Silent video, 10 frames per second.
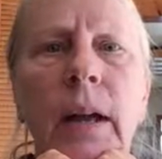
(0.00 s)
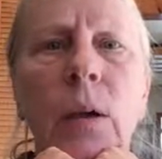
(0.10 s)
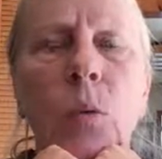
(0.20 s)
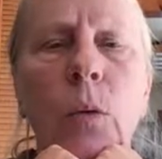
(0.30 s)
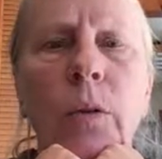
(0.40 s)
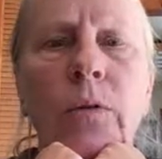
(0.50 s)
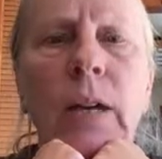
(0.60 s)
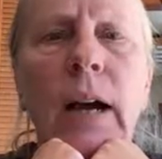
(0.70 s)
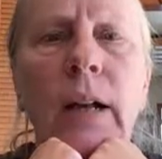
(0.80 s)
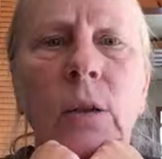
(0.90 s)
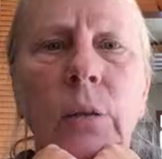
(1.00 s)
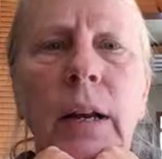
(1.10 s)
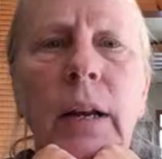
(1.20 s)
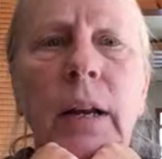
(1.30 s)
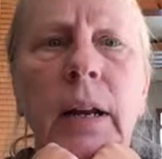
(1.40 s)
what we've
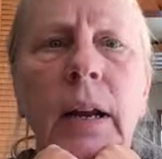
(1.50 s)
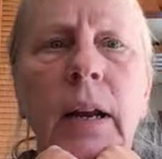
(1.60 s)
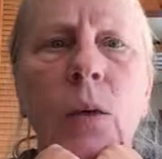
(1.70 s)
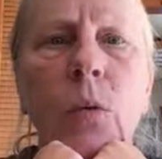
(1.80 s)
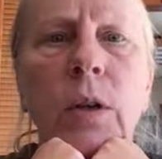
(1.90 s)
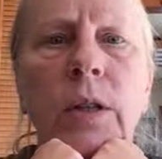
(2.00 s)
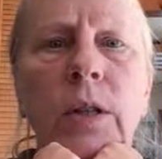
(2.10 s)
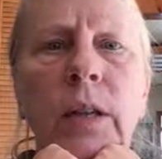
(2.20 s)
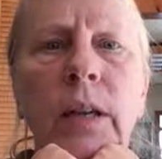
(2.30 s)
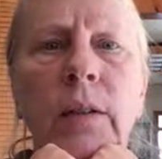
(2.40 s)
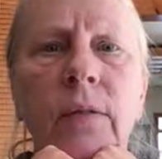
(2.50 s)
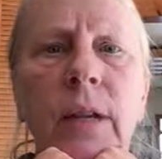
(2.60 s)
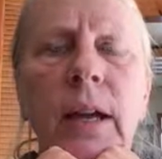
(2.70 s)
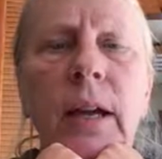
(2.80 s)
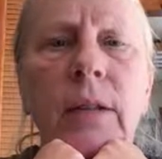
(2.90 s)
tolerated and what's
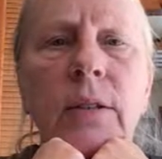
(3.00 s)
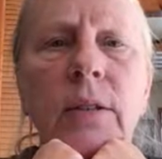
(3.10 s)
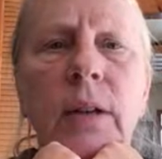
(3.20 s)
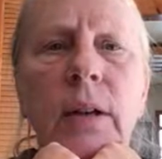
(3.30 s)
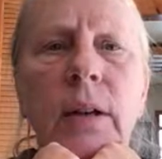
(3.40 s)
lived as